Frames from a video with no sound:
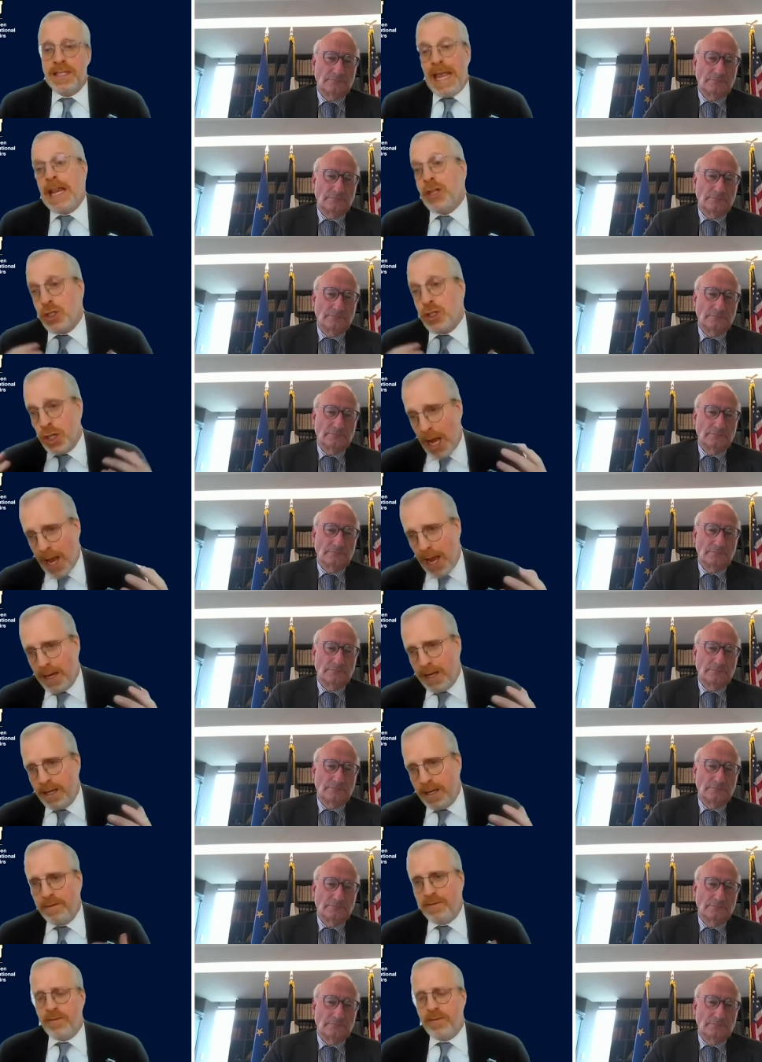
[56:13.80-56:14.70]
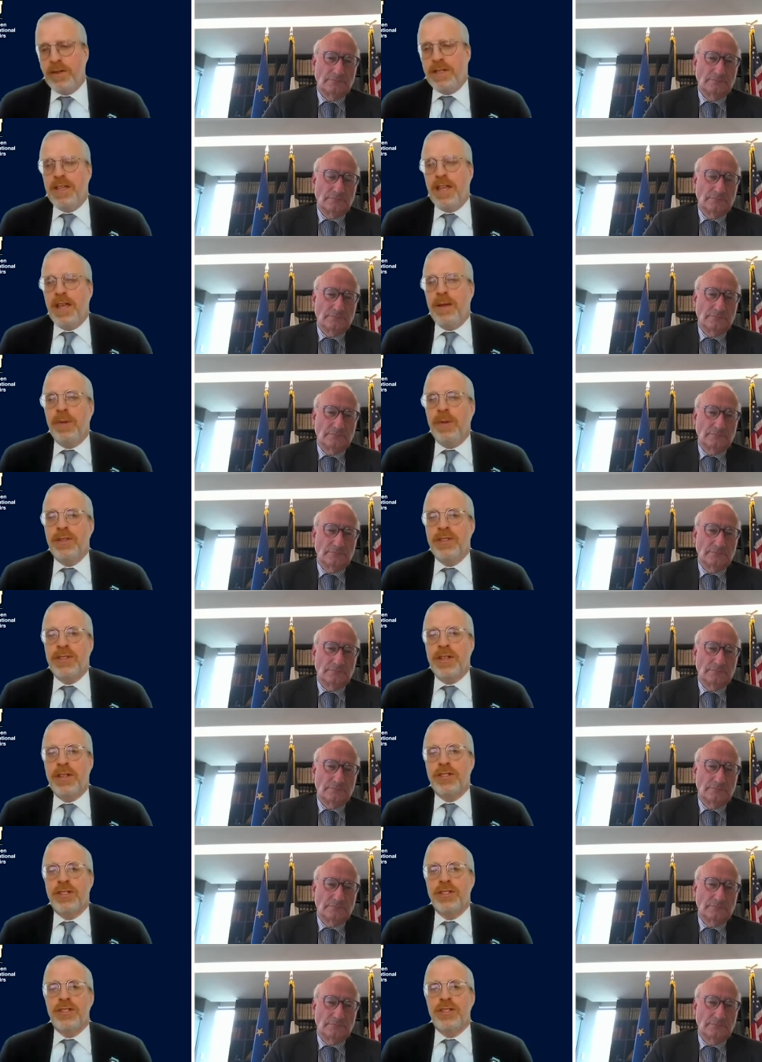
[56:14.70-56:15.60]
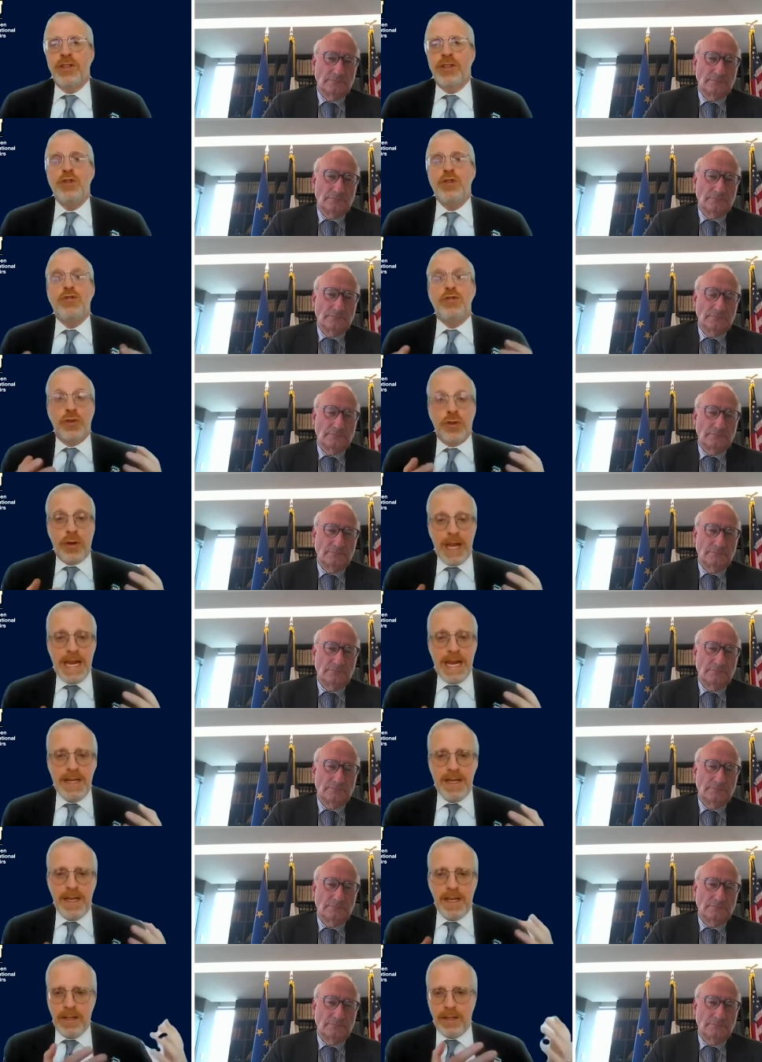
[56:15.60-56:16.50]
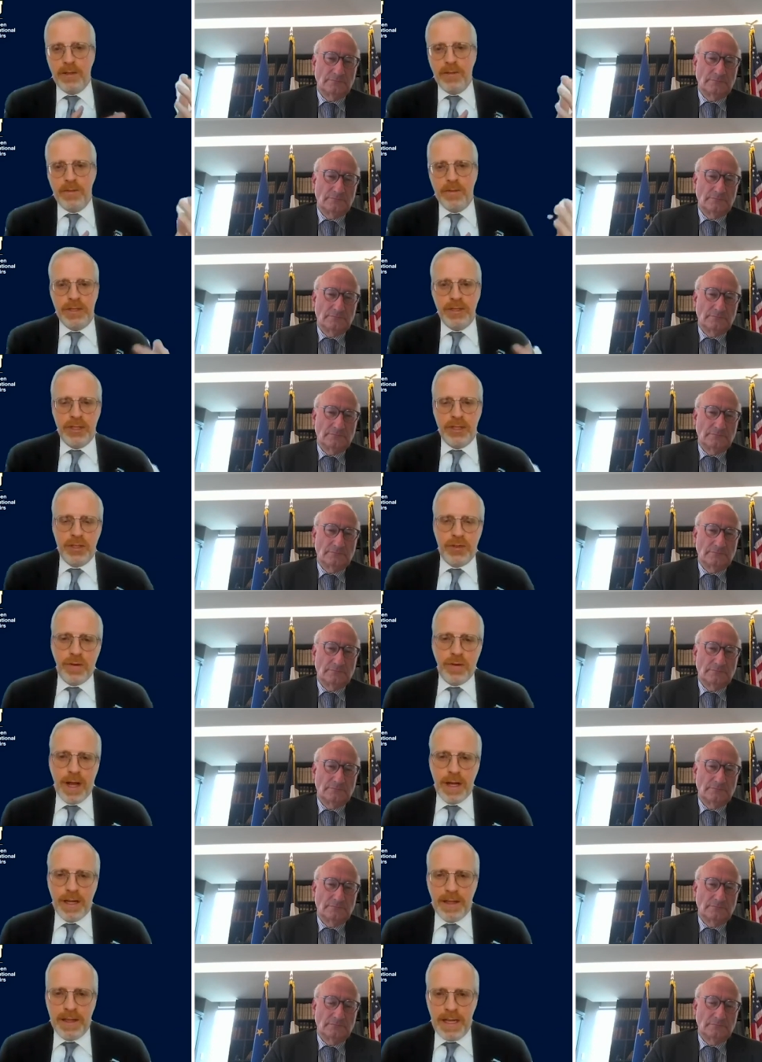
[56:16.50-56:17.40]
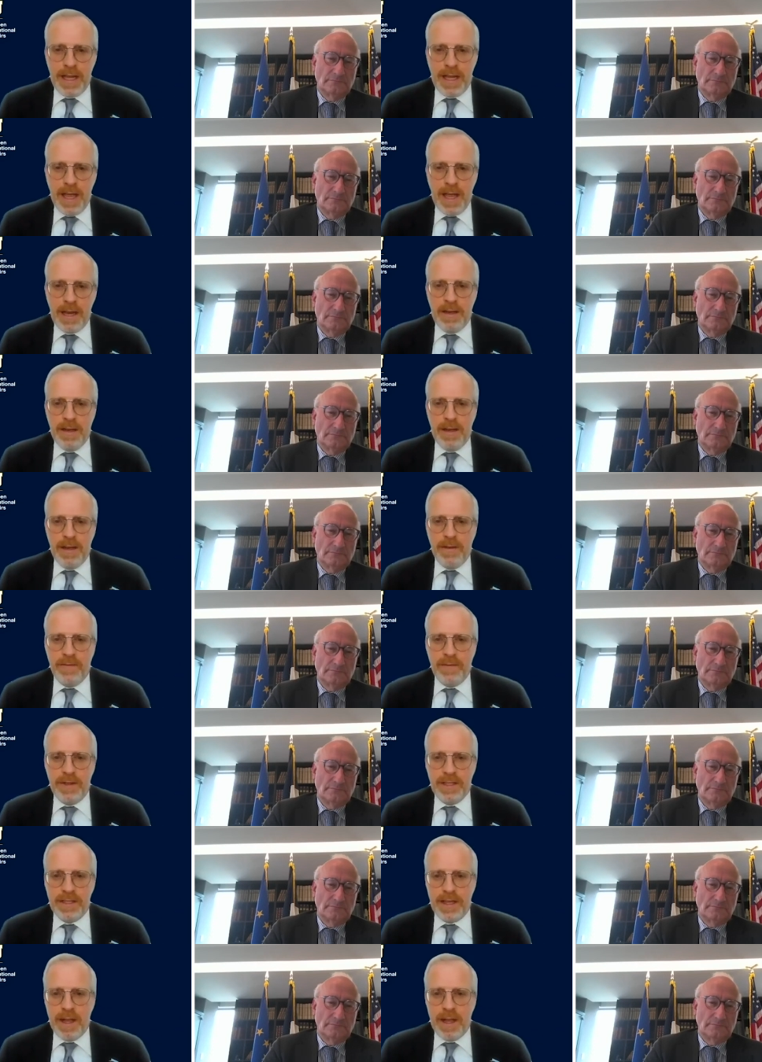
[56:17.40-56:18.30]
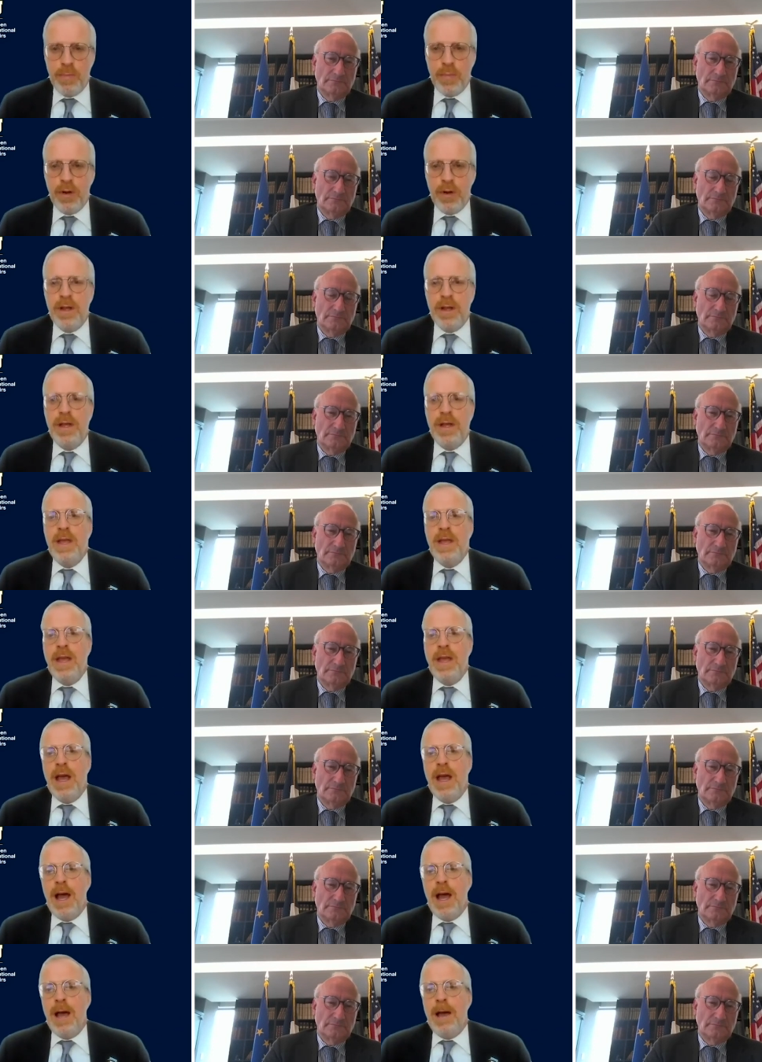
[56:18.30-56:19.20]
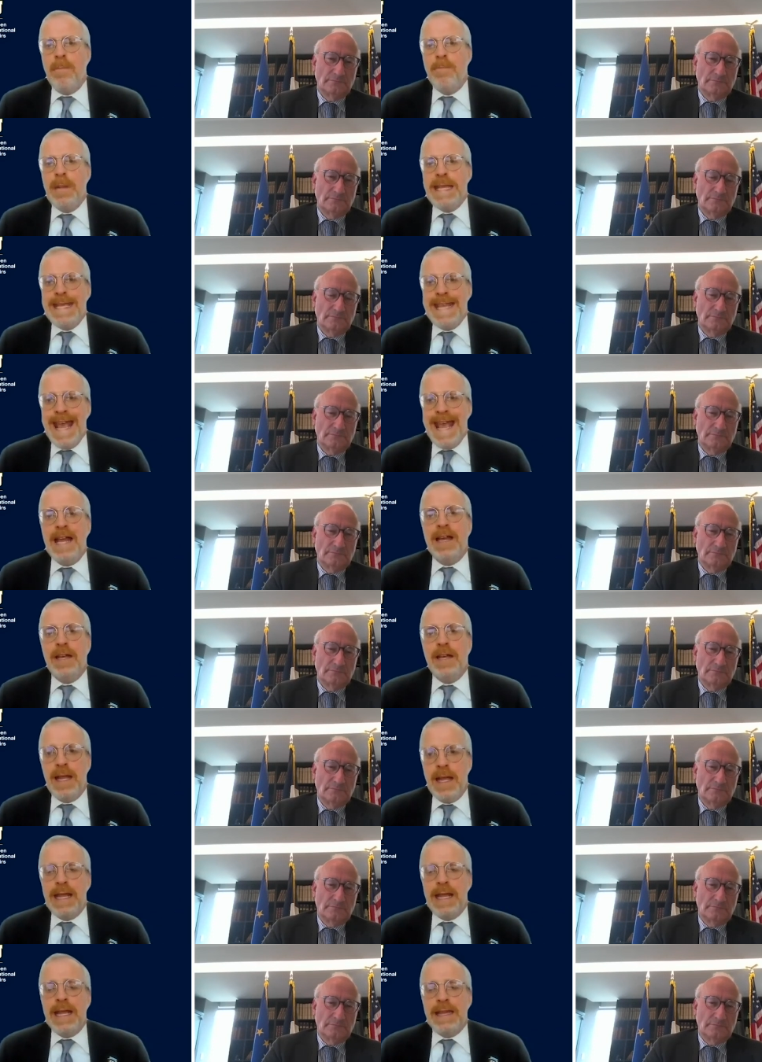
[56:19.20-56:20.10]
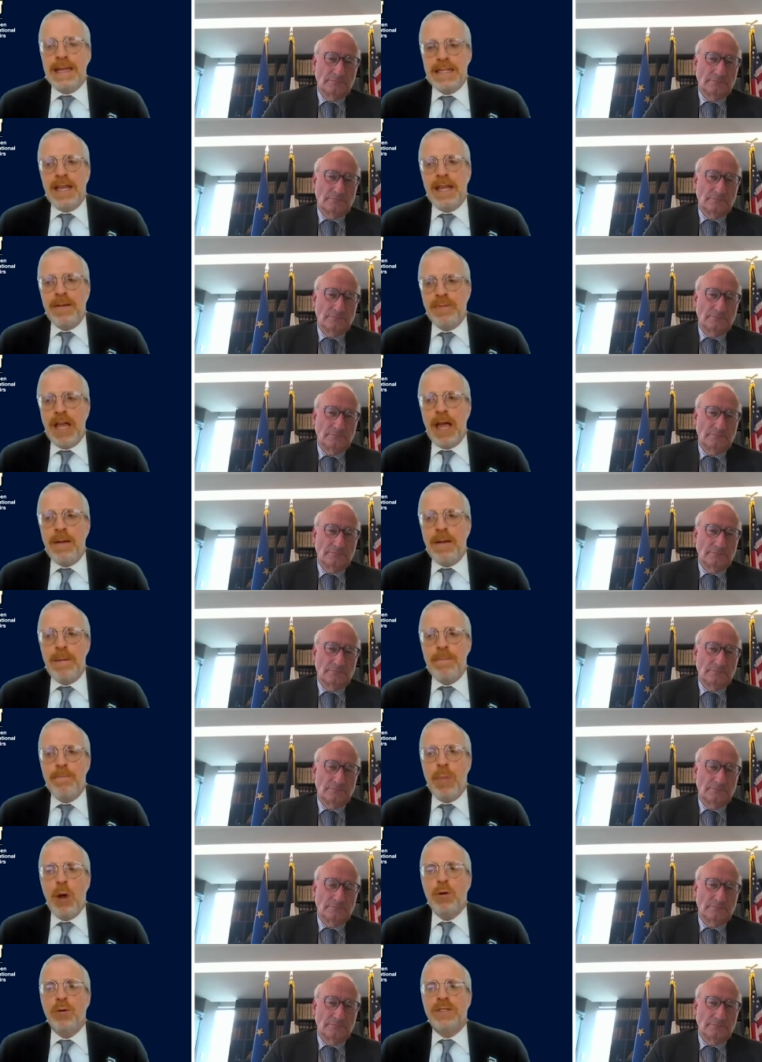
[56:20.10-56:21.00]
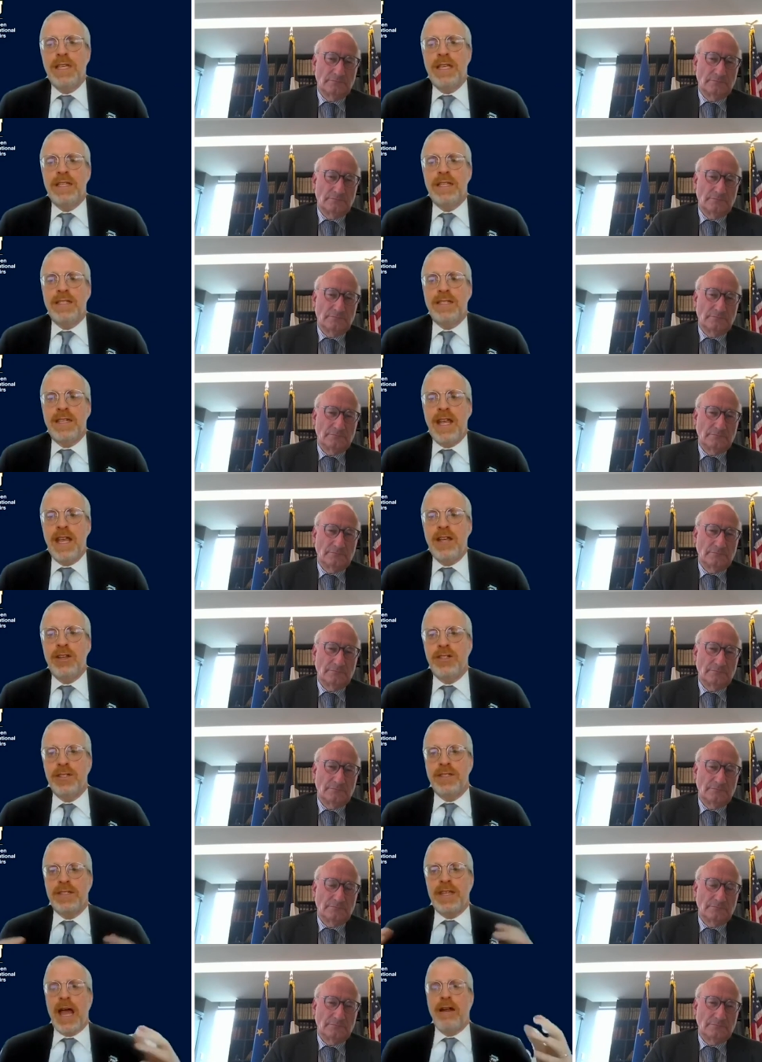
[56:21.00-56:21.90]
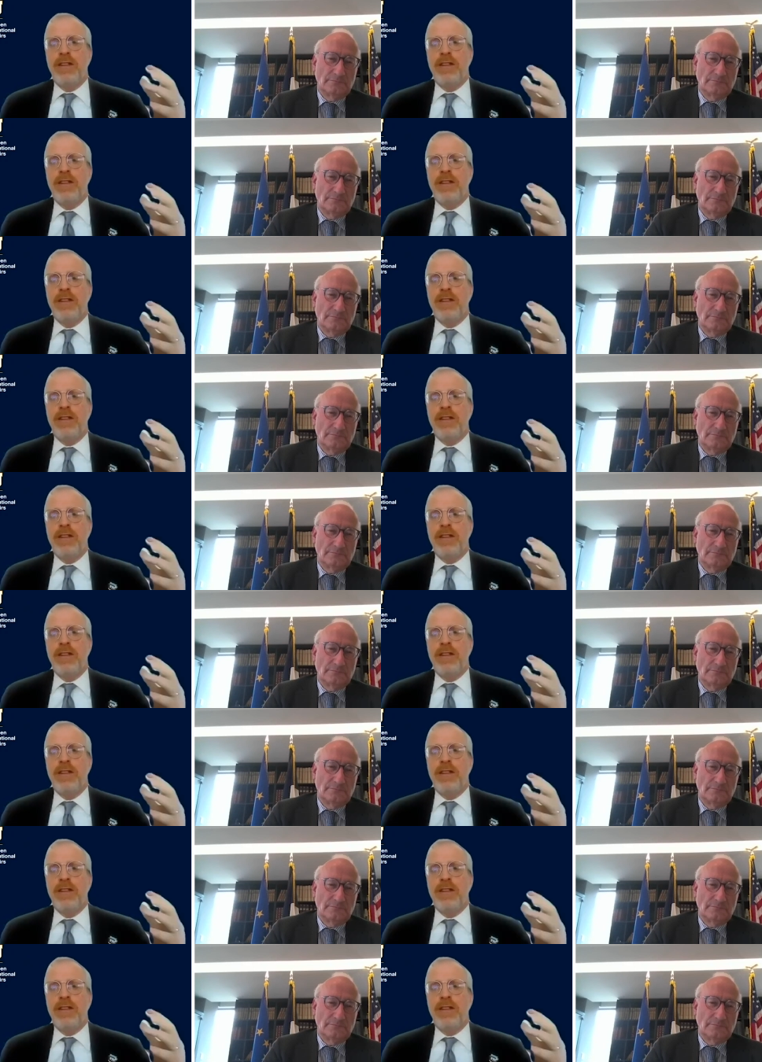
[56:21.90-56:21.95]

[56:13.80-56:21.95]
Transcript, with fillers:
Speaker 1: say, China, for example, such as the new trade deal that was struck at the end of December, um, yet at the same time imposing sanctions.